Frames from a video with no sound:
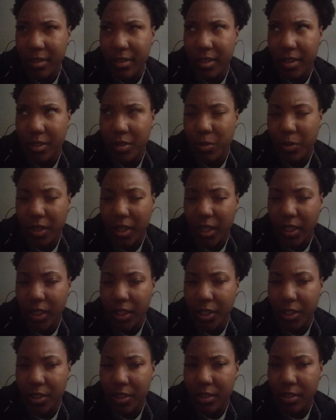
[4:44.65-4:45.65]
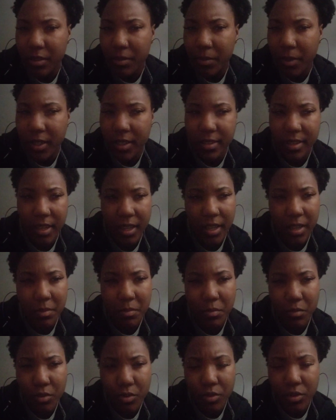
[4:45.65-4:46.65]
That's what I learned because I get
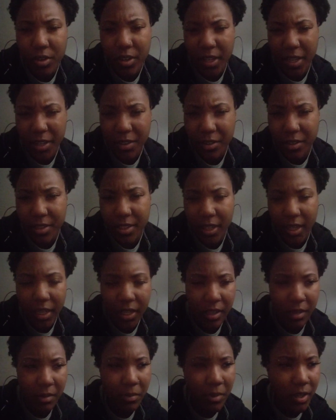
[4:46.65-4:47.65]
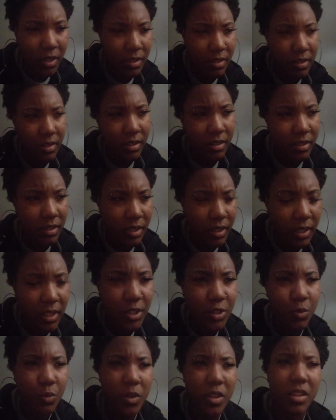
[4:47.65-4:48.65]
more irritated because at
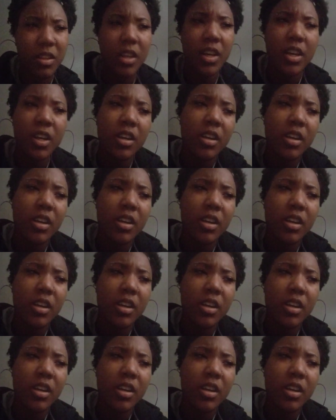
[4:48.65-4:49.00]
least with